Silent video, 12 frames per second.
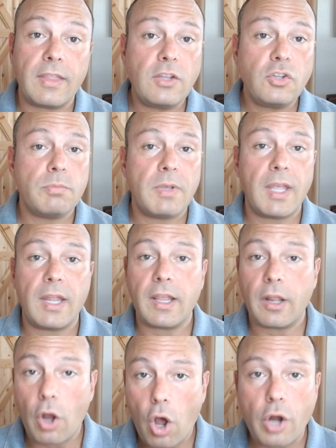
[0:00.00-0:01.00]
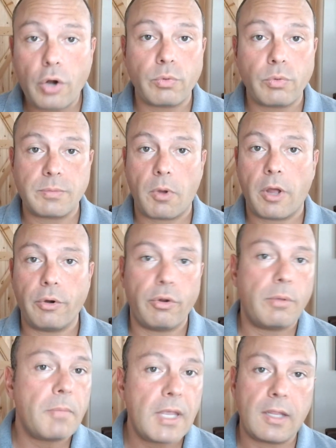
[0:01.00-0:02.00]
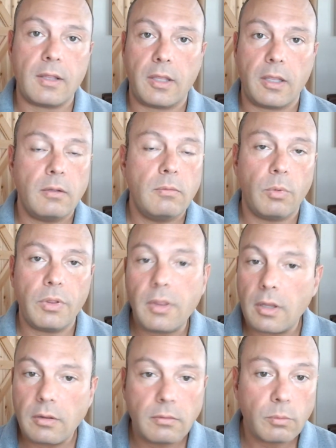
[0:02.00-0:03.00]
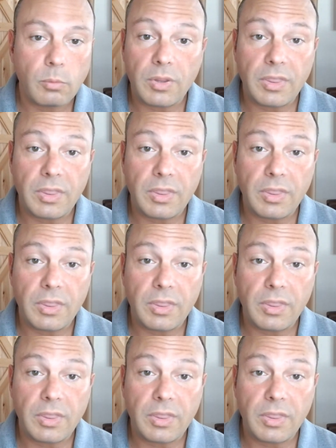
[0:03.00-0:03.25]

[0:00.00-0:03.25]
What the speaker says: they should be getting an autoresponder immediately. Within